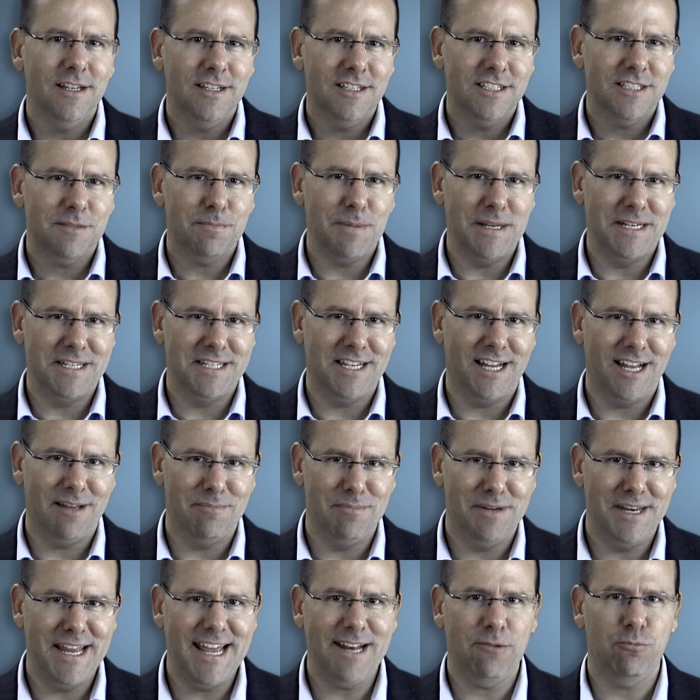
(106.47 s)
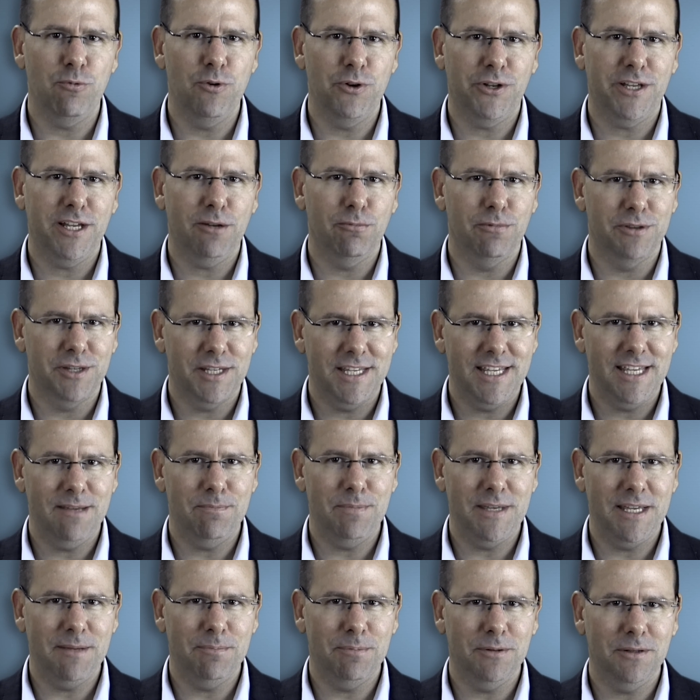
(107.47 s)
spend time networking with key
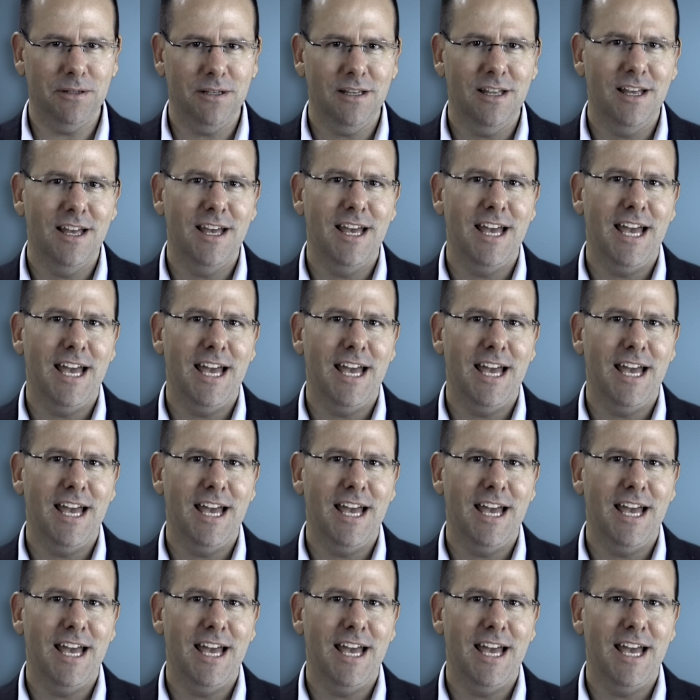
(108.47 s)
people,